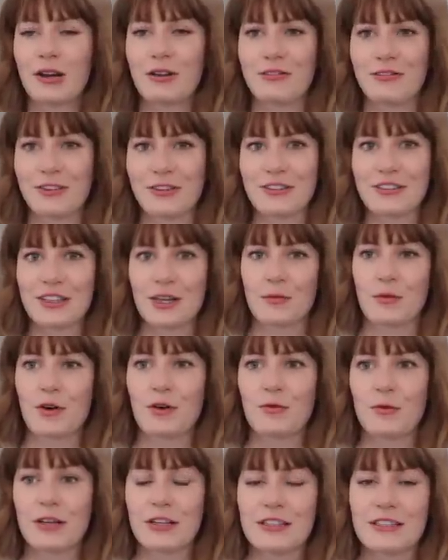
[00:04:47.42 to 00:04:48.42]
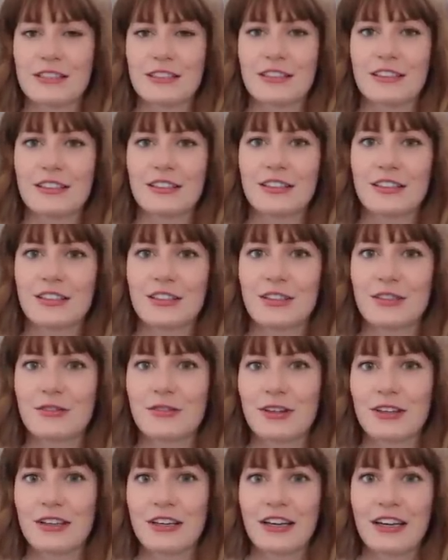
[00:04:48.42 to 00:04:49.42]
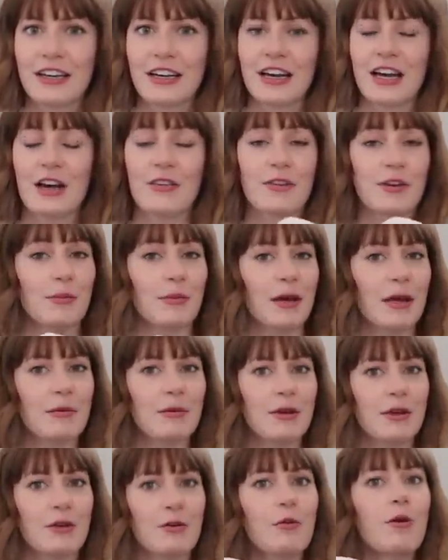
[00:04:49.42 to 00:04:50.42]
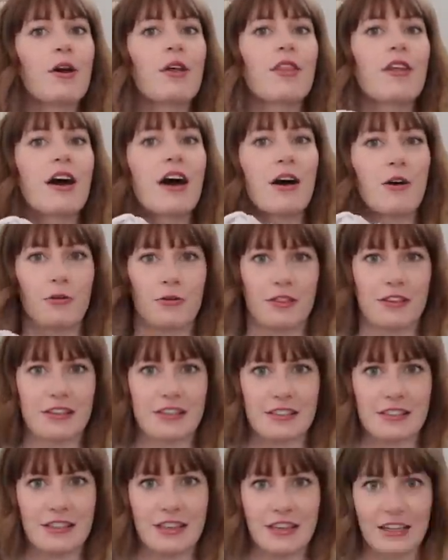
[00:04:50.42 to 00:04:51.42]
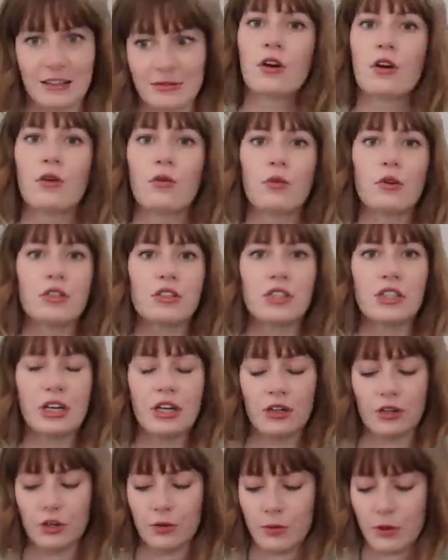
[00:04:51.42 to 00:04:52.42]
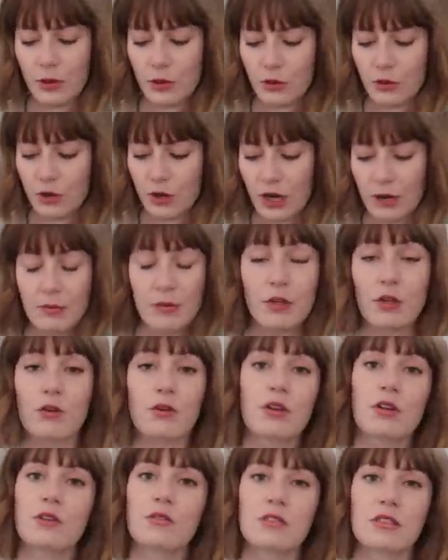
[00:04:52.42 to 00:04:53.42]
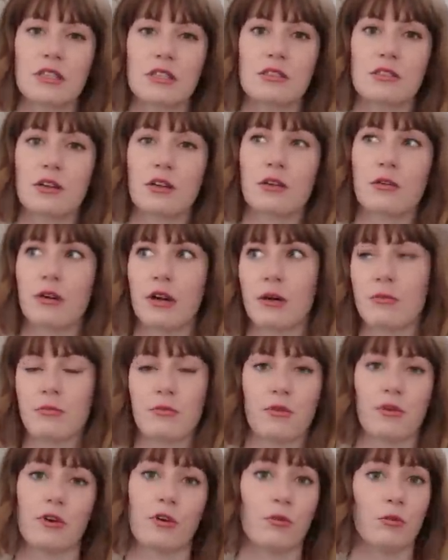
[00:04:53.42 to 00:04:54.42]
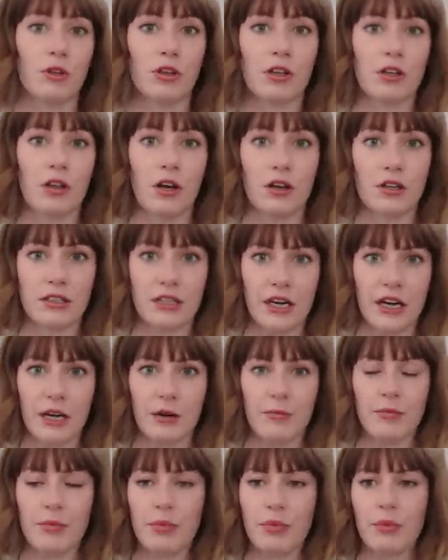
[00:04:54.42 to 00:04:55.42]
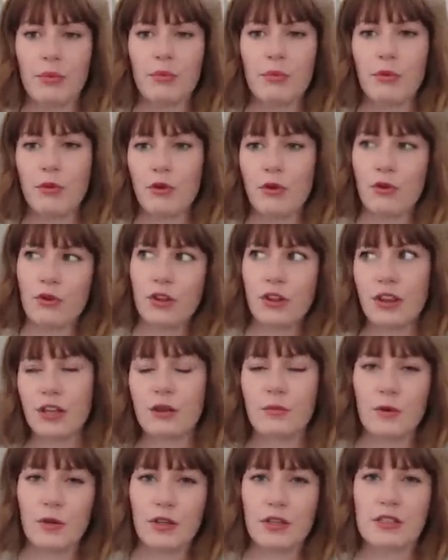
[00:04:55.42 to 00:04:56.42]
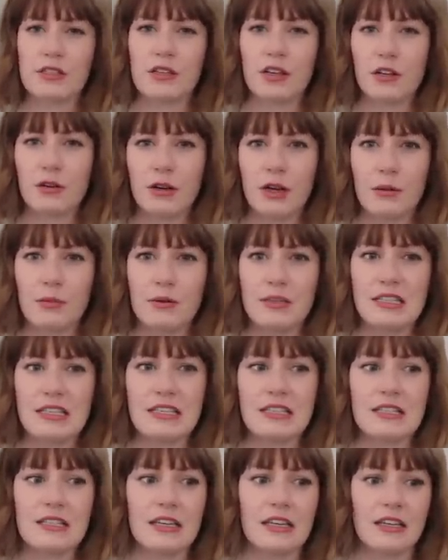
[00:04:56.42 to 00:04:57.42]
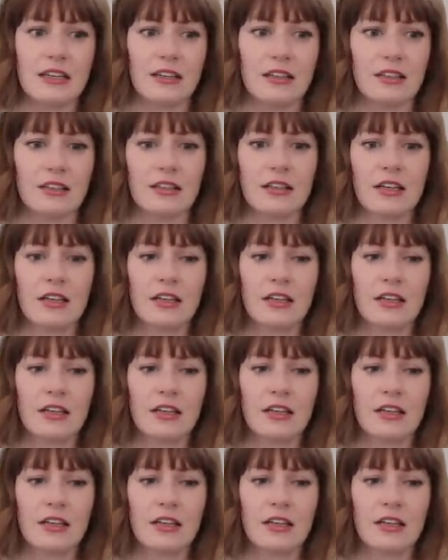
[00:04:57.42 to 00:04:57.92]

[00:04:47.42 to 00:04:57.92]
my first couple of months of having a baby without this thing. Once you get a little bit older, I mean, you can use that solid wrap for a really long time. Mm, the only thing about the solid wrap is it's like a,